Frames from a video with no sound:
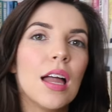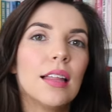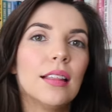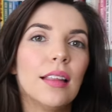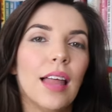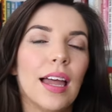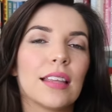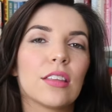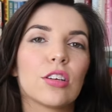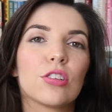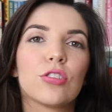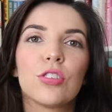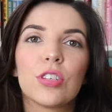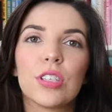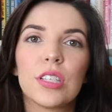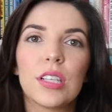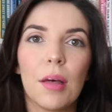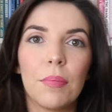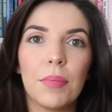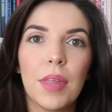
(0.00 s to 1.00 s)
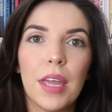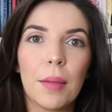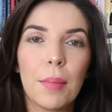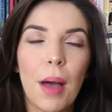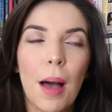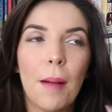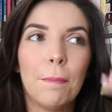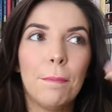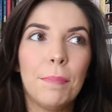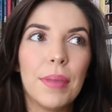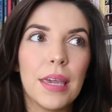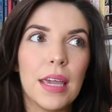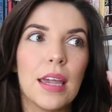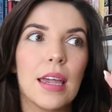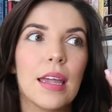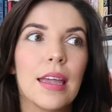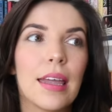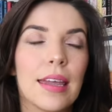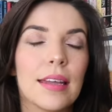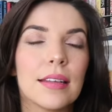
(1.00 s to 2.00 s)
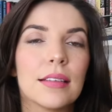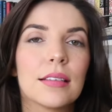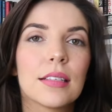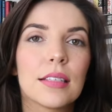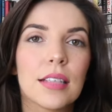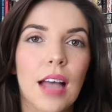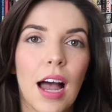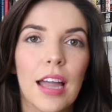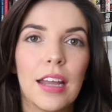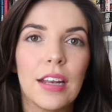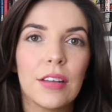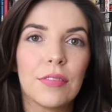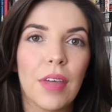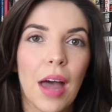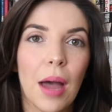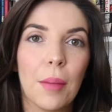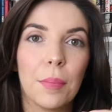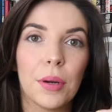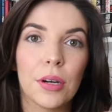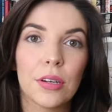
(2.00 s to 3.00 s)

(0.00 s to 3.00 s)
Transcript: like, there's just something about being inside of that